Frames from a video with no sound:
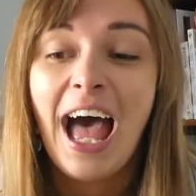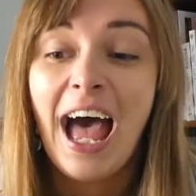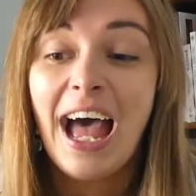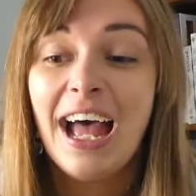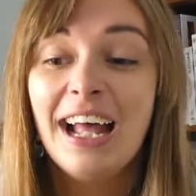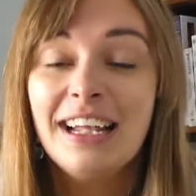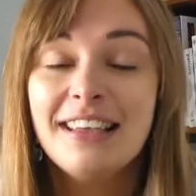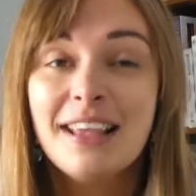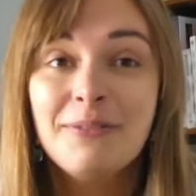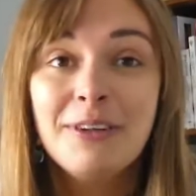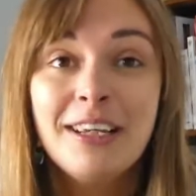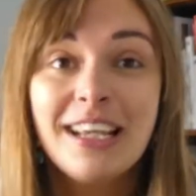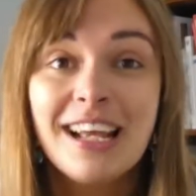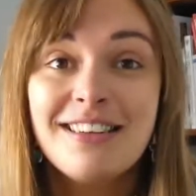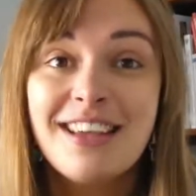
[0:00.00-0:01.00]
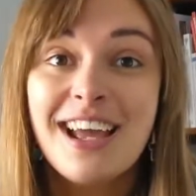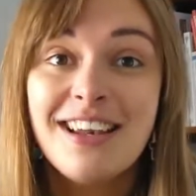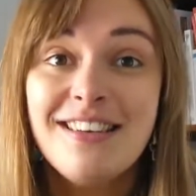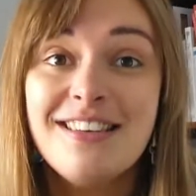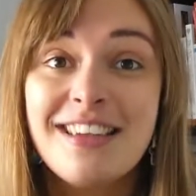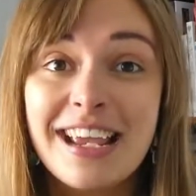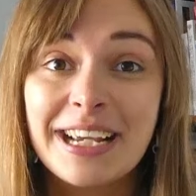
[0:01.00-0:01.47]
And then we can get to
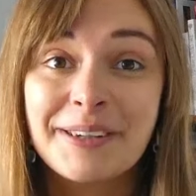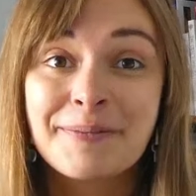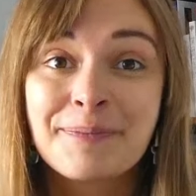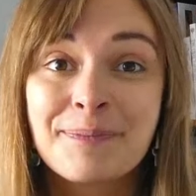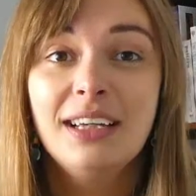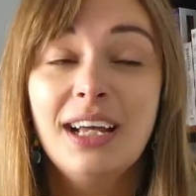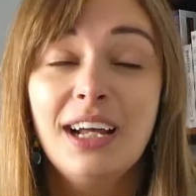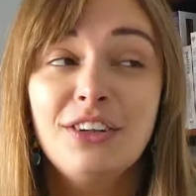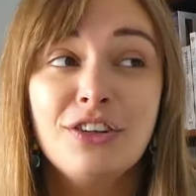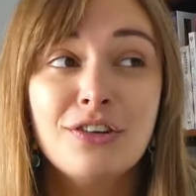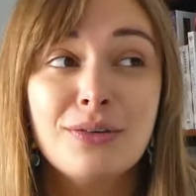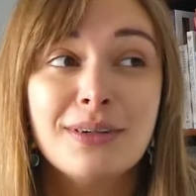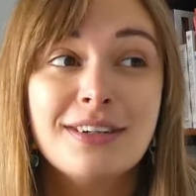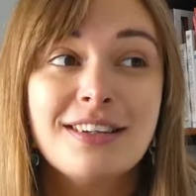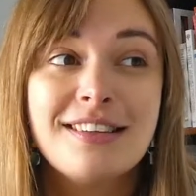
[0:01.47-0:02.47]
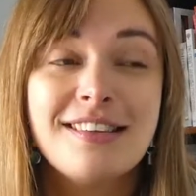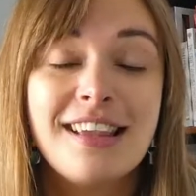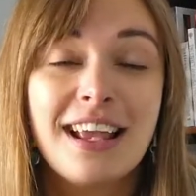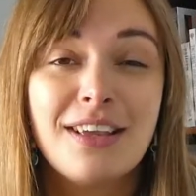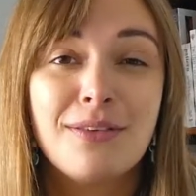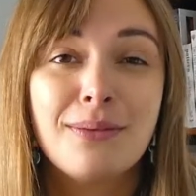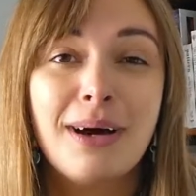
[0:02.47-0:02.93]
editing. Just wanted to
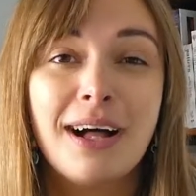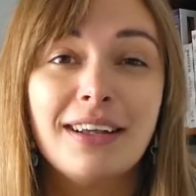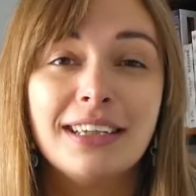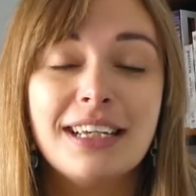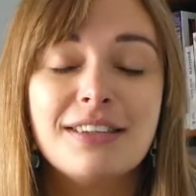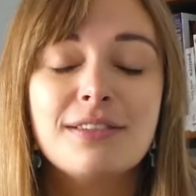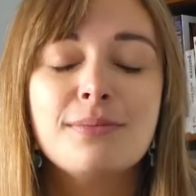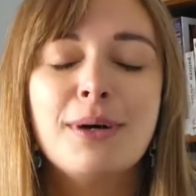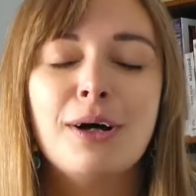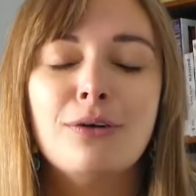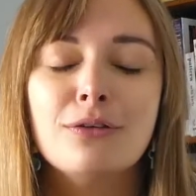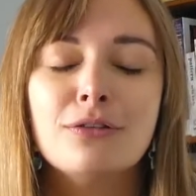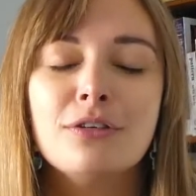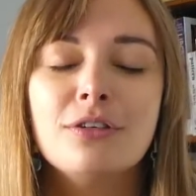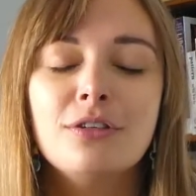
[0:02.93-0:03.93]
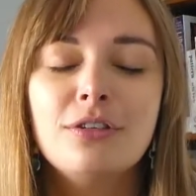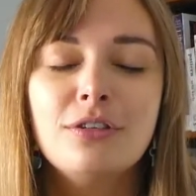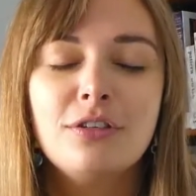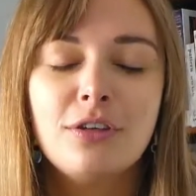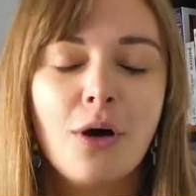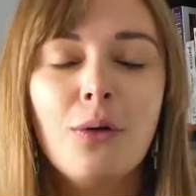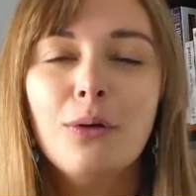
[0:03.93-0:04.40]
say as well, it smells
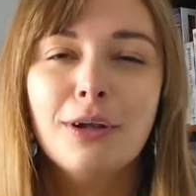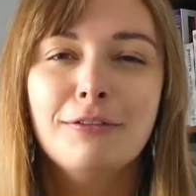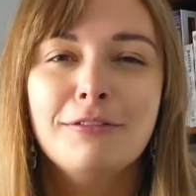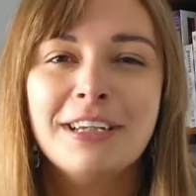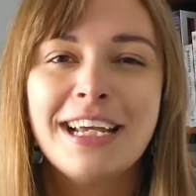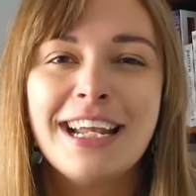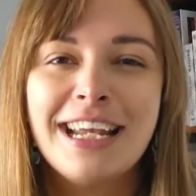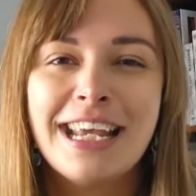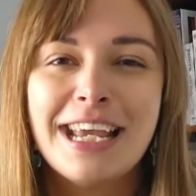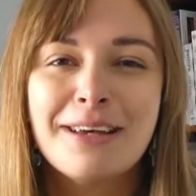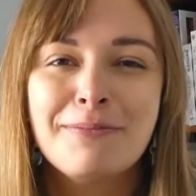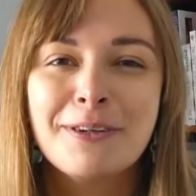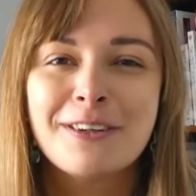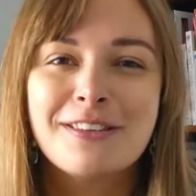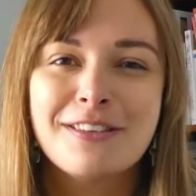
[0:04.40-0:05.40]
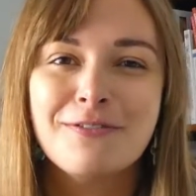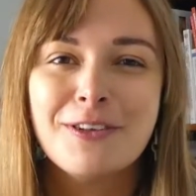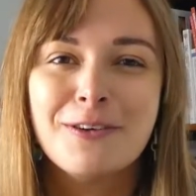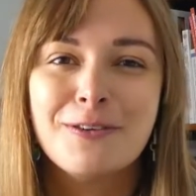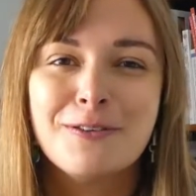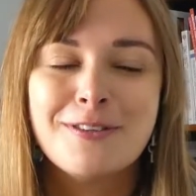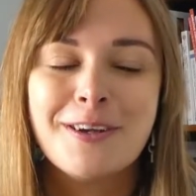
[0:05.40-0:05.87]
so lovely in here because of
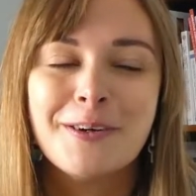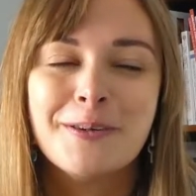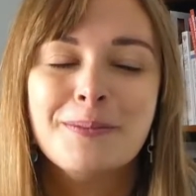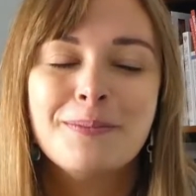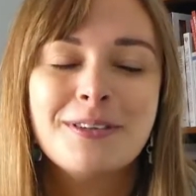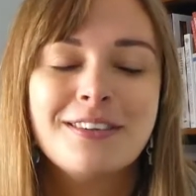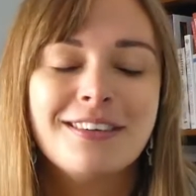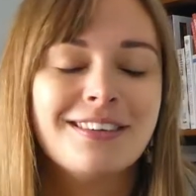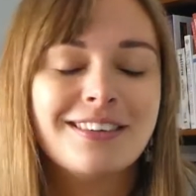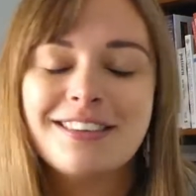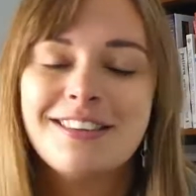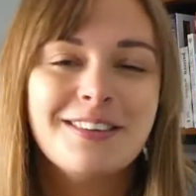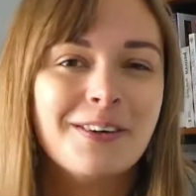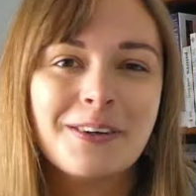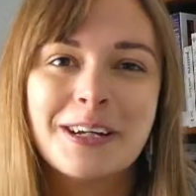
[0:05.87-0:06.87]
those soaps. So